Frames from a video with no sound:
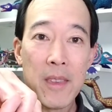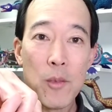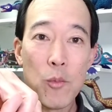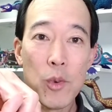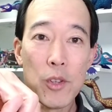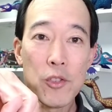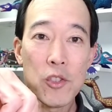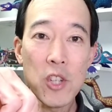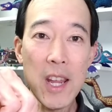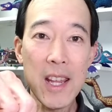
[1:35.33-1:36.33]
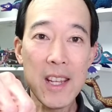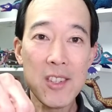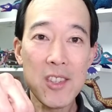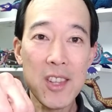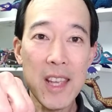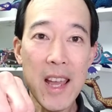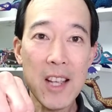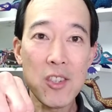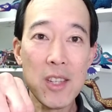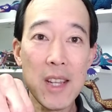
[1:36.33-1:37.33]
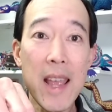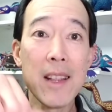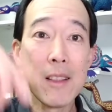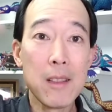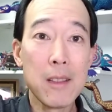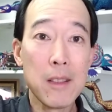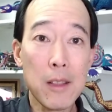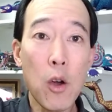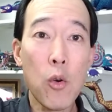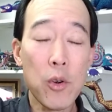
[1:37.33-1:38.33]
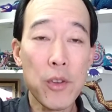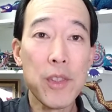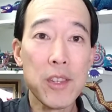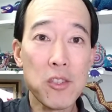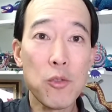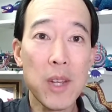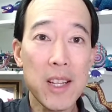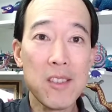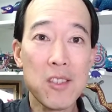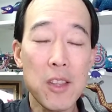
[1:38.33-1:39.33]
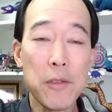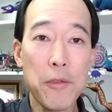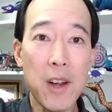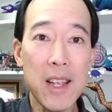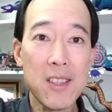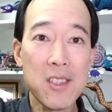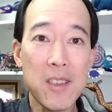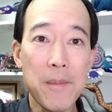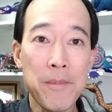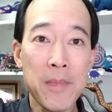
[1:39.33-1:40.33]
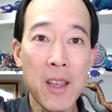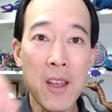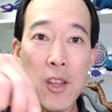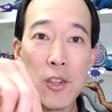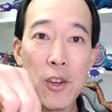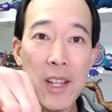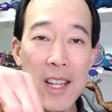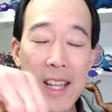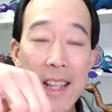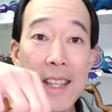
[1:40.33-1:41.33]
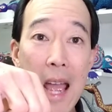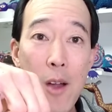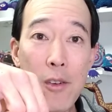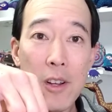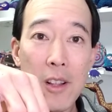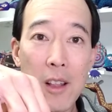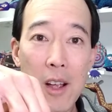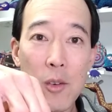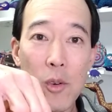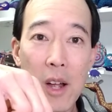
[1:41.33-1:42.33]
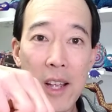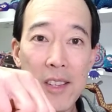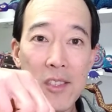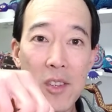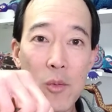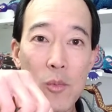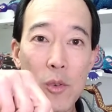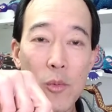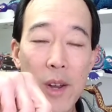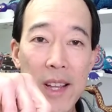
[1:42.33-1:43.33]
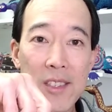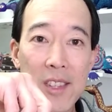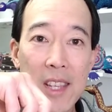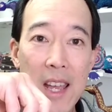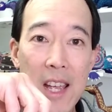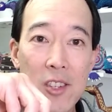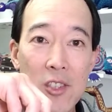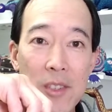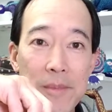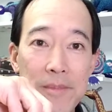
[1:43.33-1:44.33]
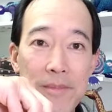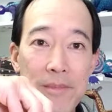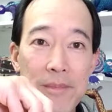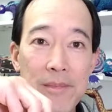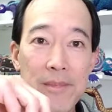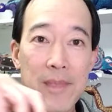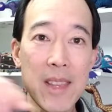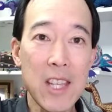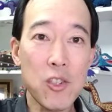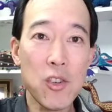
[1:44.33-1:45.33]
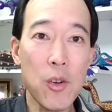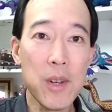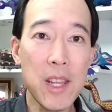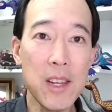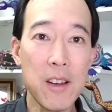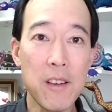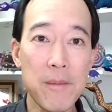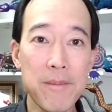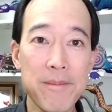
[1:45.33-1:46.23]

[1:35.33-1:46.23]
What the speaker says: will change the action and lower the strings to the frets. Turning it counterclockwise will raise the action, and that's shown here.